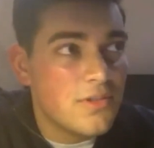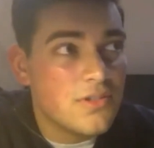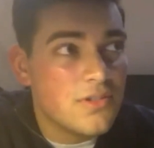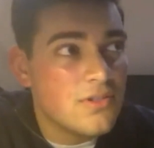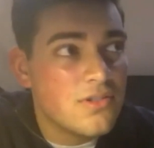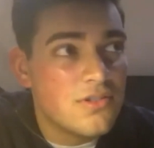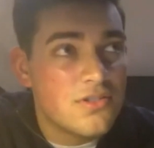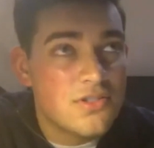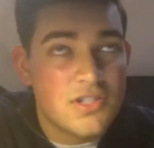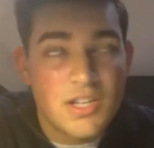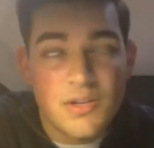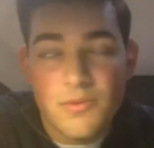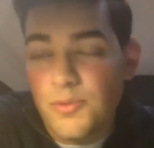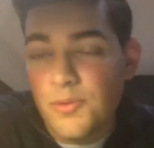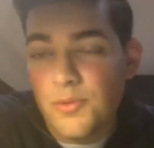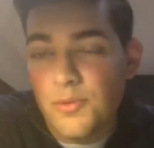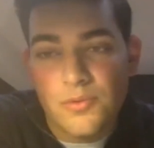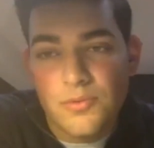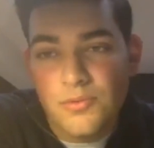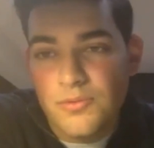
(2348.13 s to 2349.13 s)
And she
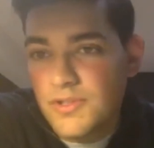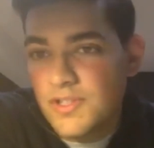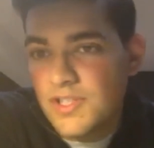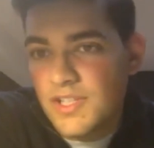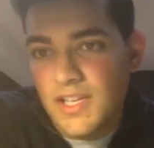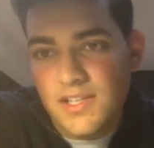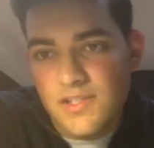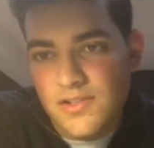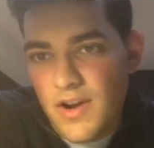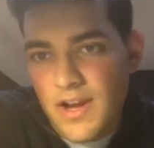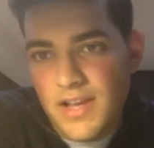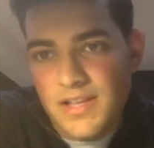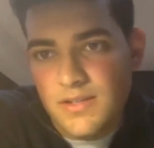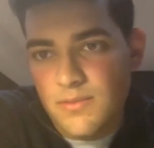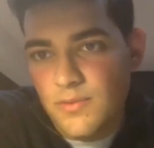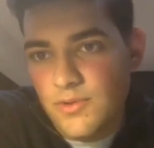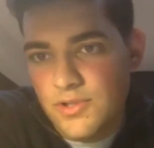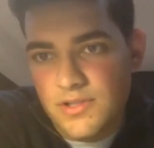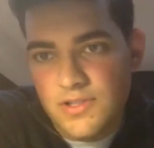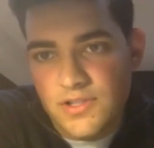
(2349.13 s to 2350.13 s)
is
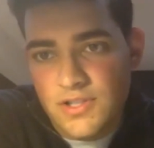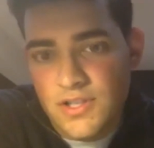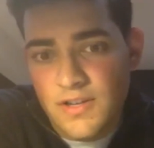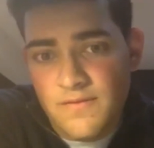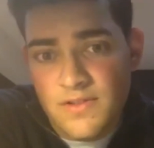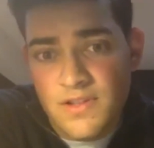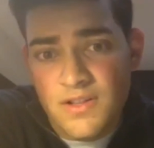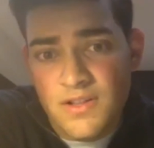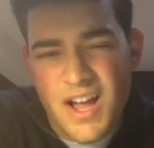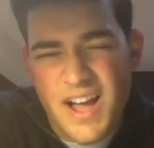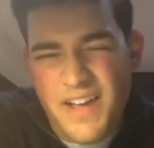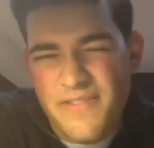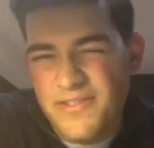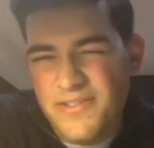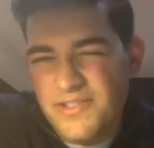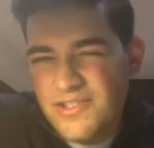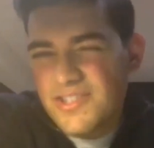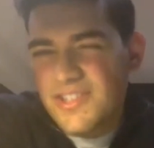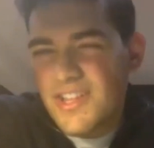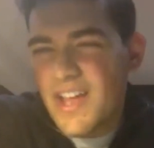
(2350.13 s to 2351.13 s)
crazy what she's achieved in life,
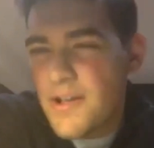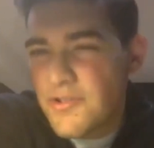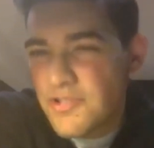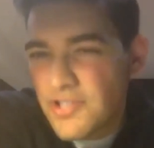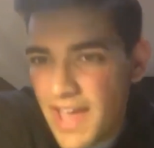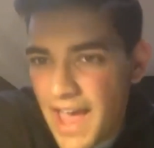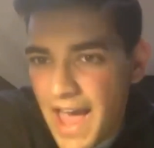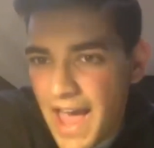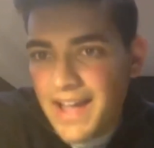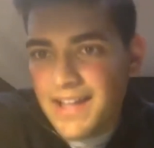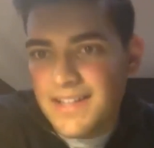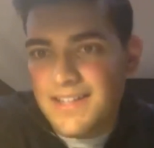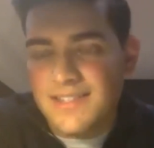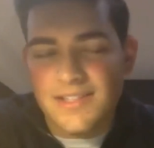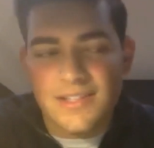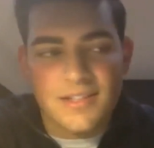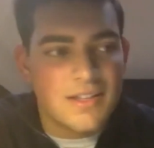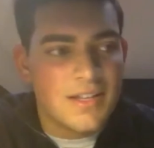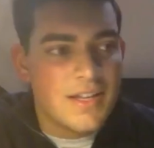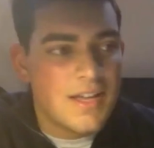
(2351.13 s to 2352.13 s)
and just how she
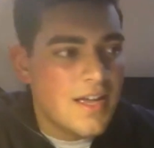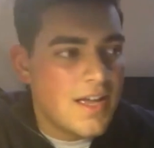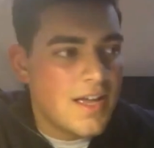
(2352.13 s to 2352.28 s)
acts and